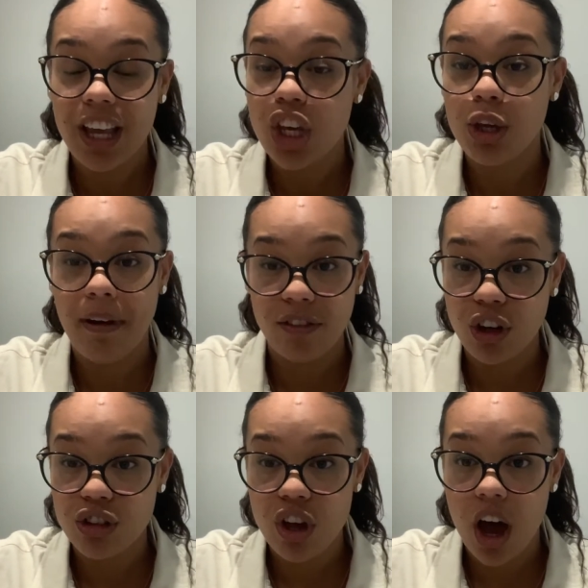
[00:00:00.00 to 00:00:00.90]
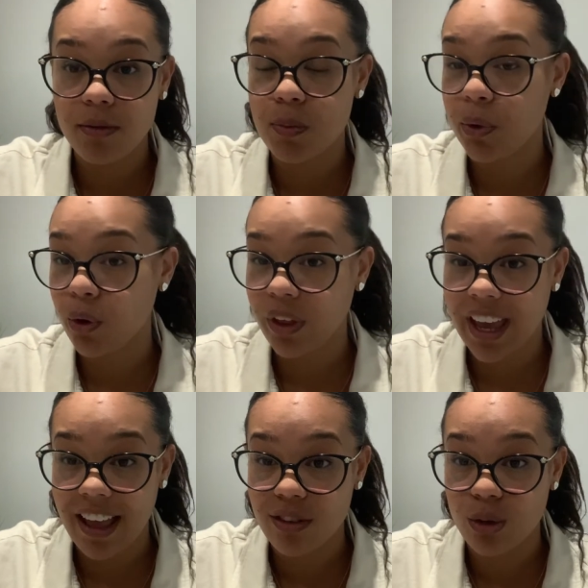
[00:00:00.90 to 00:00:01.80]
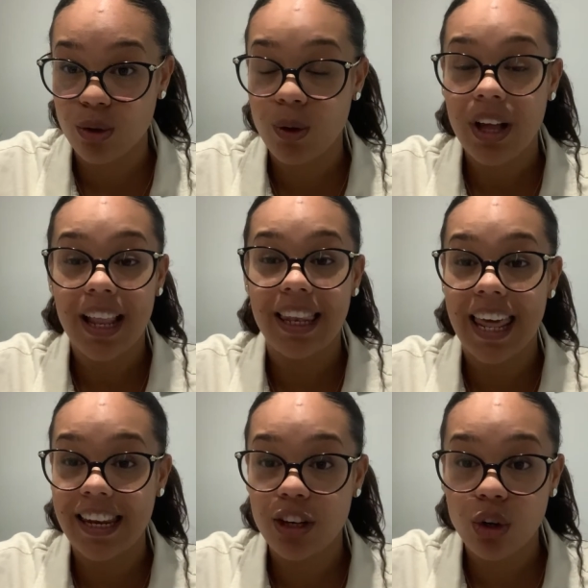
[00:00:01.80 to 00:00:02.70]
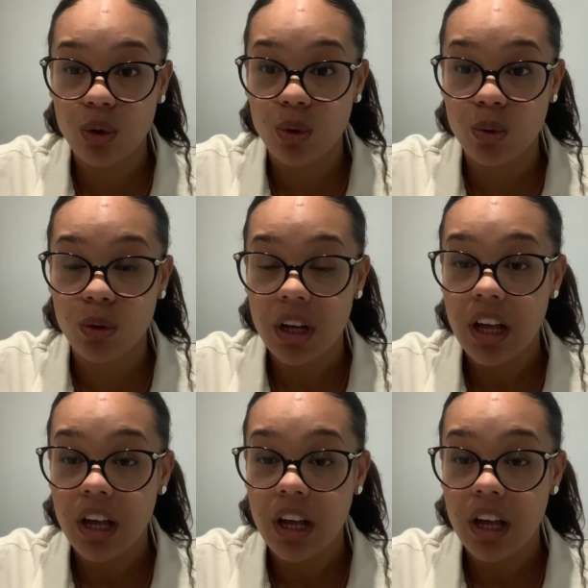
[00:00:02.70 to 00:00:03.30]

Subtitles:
you haven't got time to boil the kettle, let it cool.